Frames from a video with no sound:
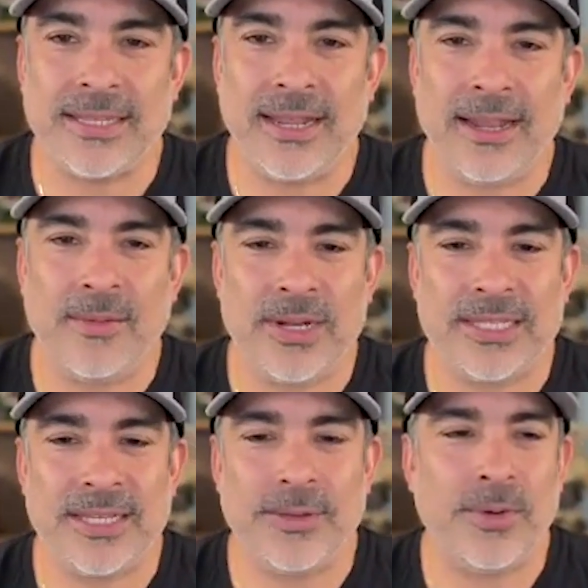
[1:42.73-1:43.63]
Uh, I want to
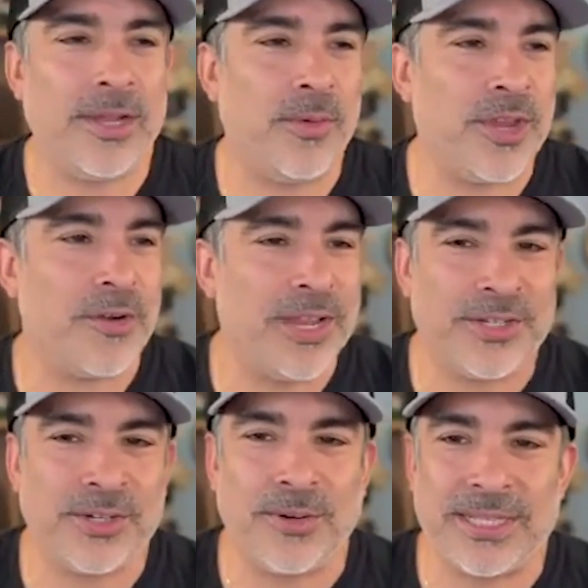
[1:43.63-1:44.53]
see what what your
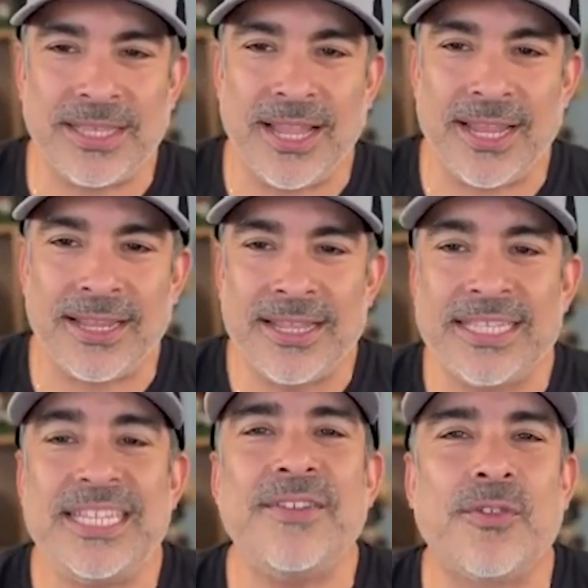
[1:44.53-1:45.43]
intro is like.
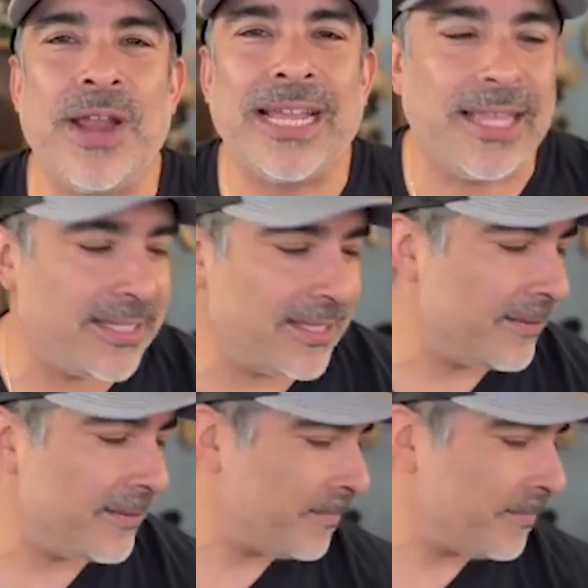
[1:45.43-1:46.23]
See if Greg likes it.